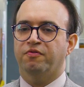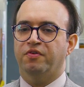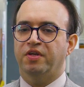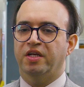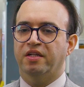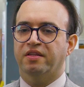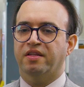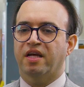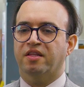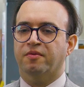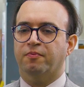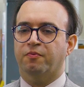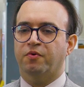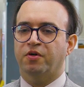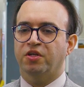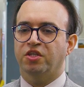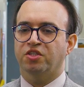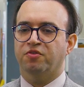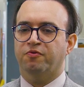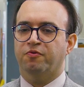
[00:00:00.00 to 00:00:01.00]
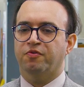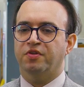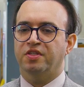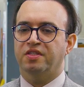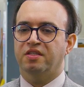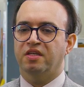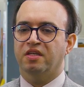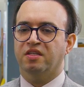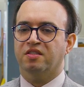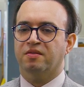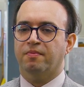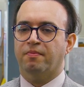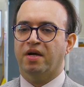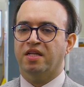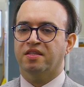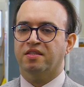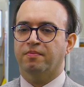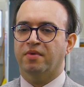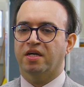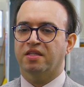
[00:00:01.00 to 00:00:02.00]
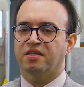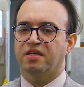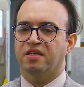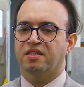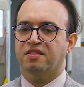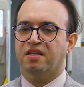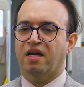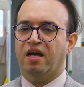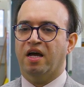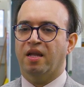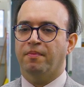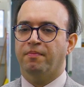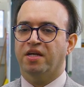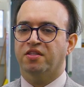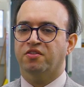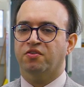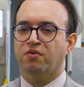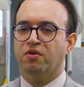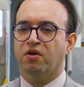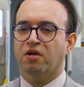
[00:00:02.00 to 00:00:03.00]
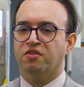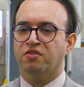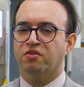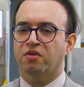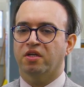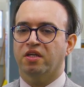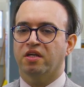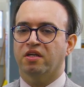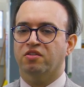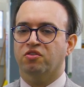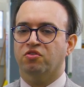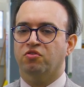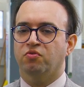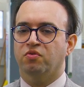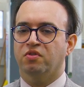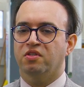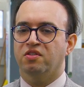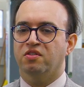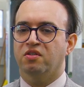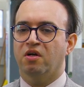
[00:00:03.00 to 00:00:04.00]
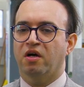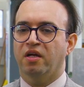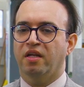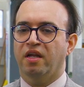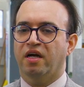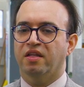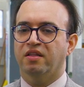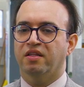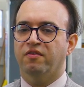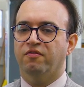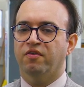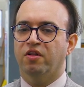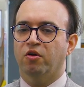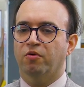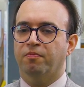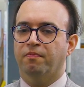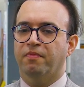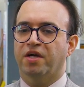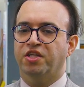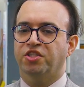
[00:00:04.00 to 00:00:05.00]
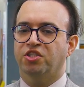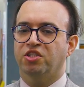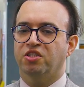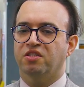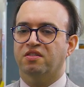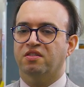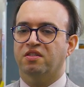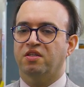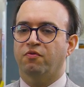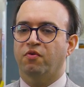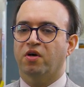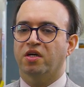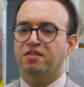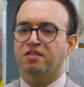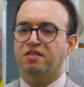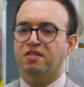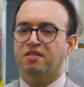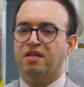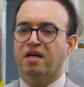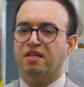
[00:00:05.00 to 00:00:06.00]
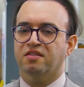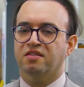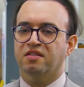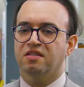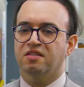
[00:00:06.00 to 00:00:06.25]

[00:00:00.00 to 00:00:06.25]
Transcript: field that bridges physics, mathematics, and material science to design and develop machines, devices, and